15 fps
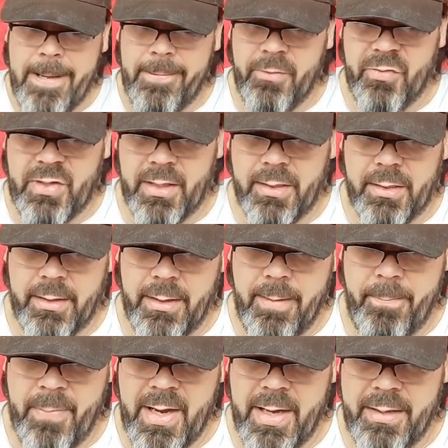You've got the
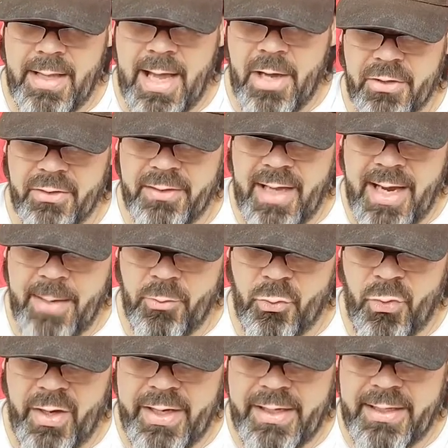Man of Time,
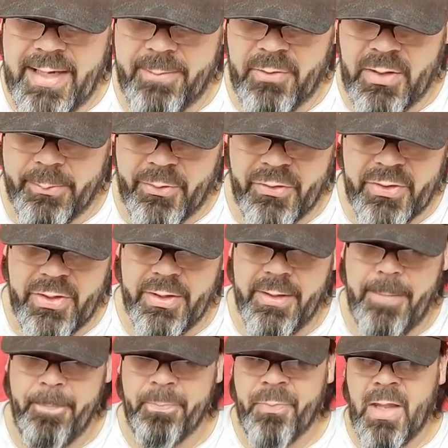creating Captain
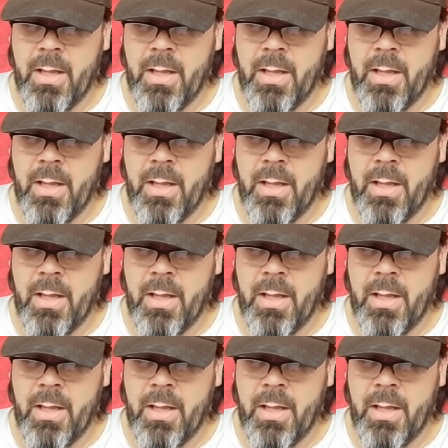America.